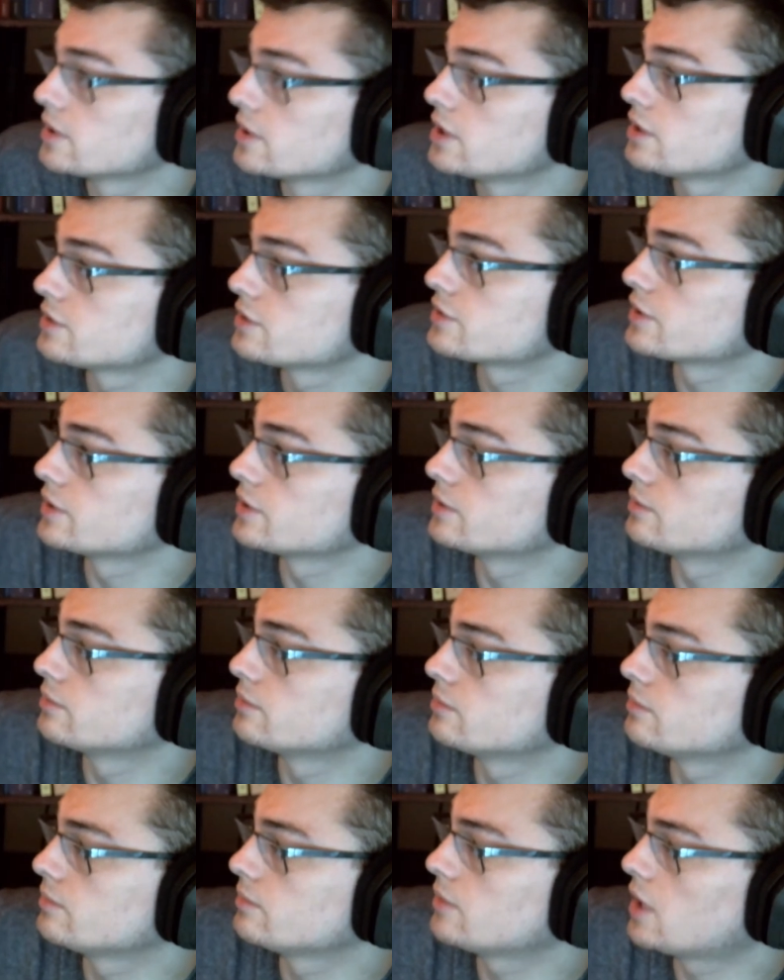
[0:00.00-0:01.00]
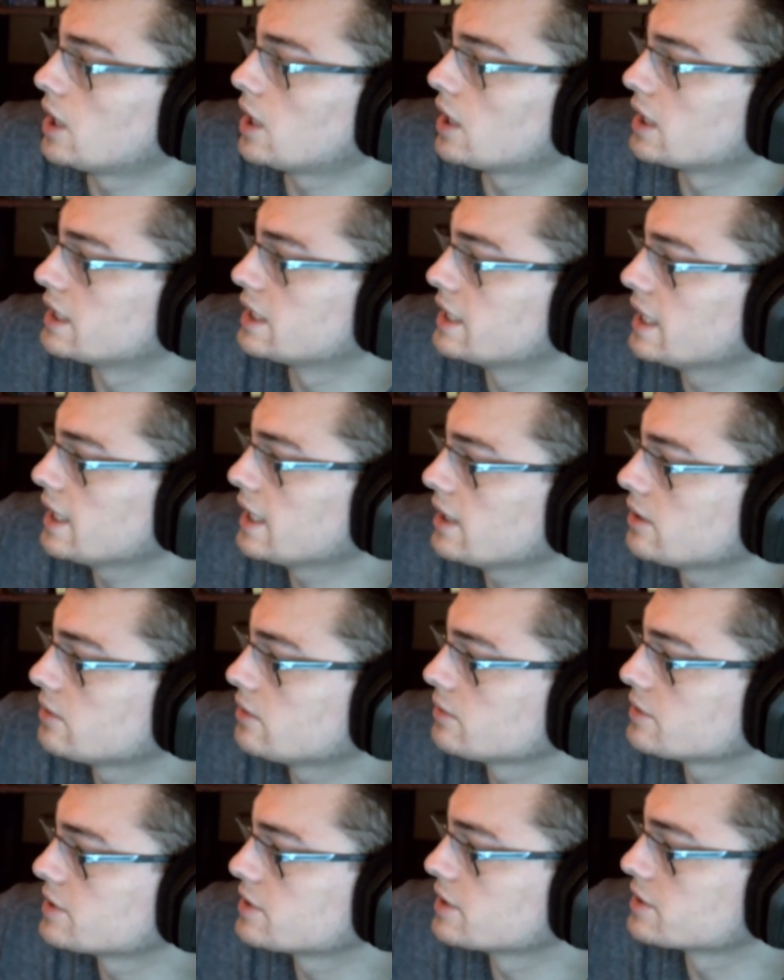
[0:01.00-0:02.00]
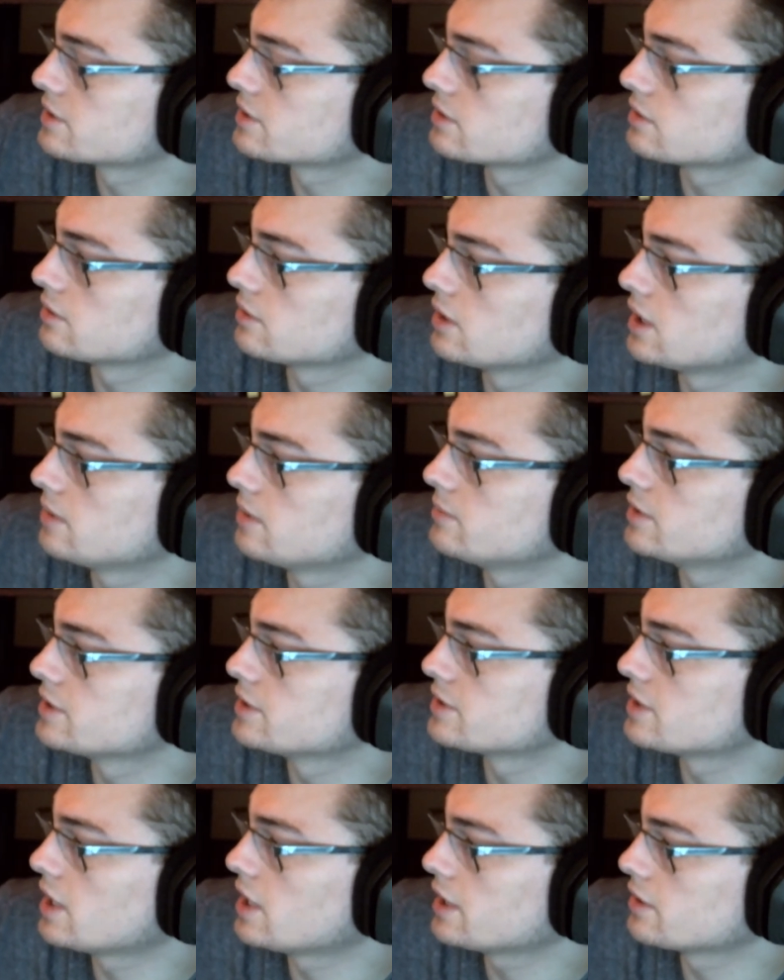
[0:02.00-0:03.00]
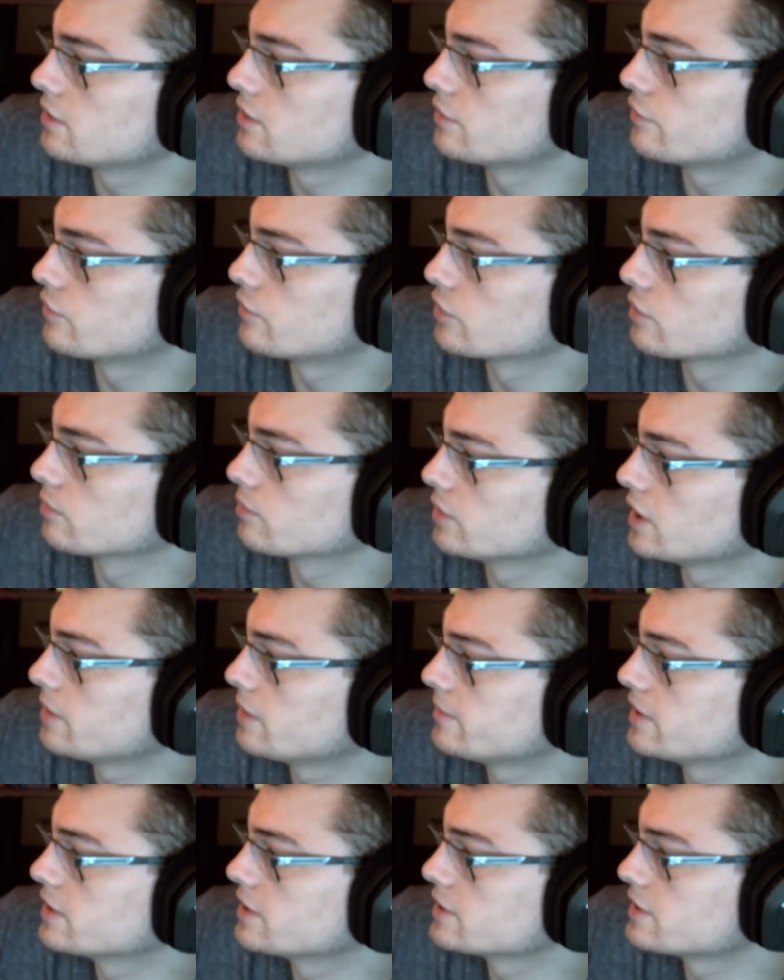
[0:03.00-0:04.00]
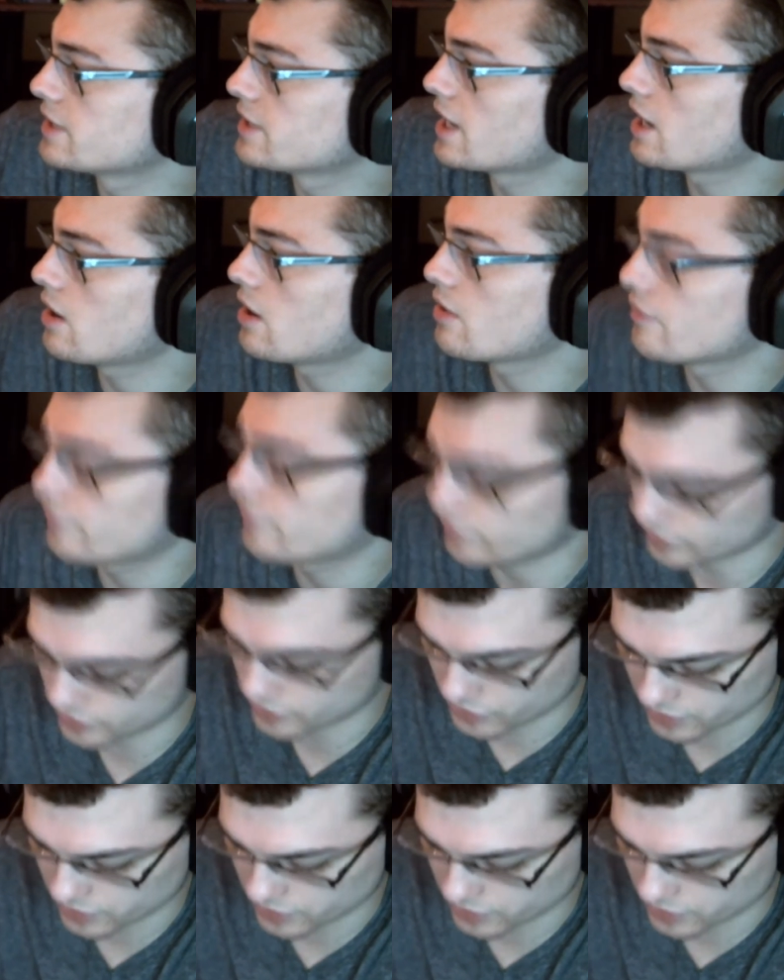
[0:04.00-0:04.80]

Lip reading: So now, since lambda is not uniform, lambda is now a function